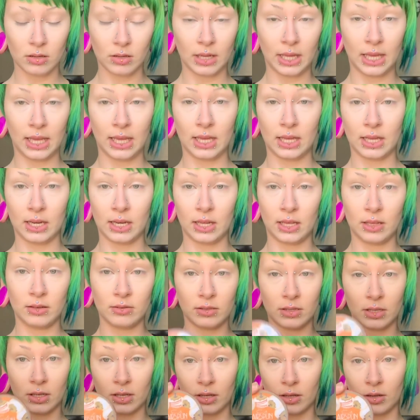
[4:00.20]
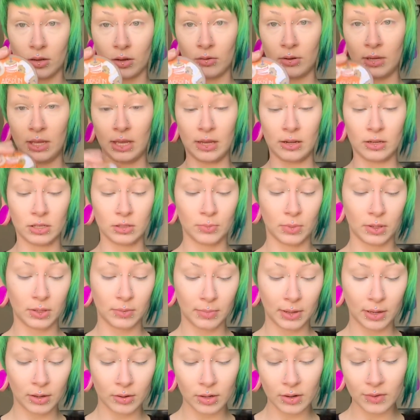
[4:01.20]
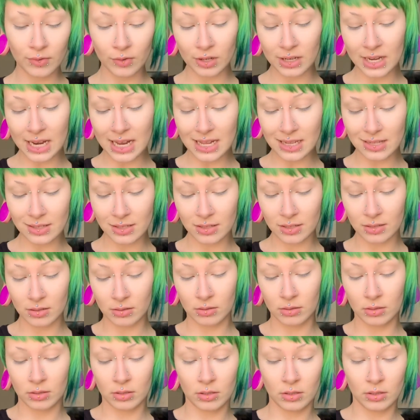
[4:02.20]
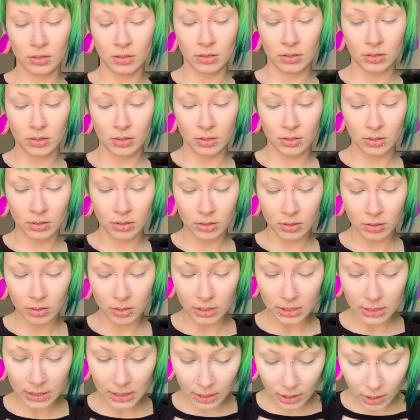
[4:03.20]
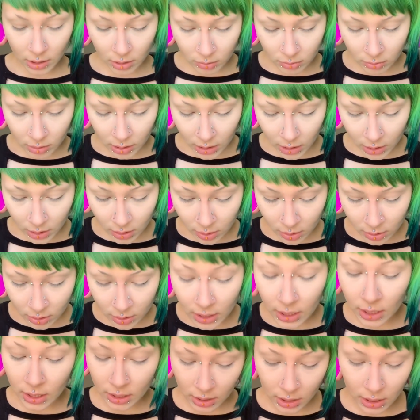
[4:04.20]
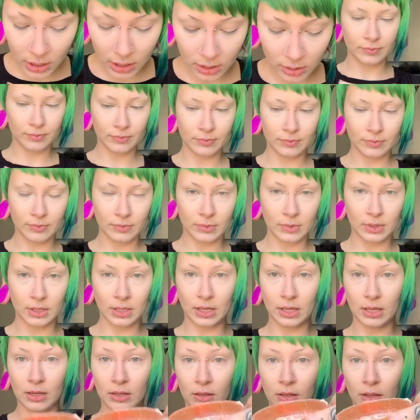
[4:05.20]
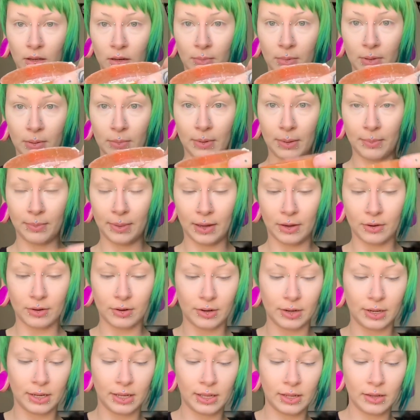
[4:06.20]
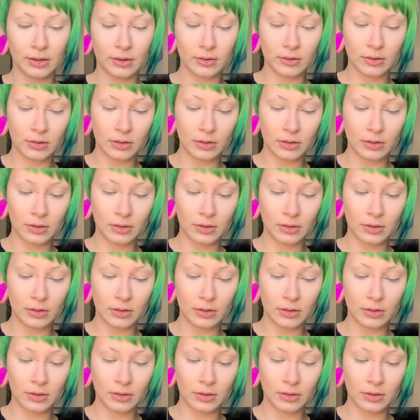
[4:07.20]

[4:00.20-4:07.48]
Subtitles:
and I use the Coty Airspun powder for this. Is it Coty? Yeah, it is. And get a little bit of my powder in here.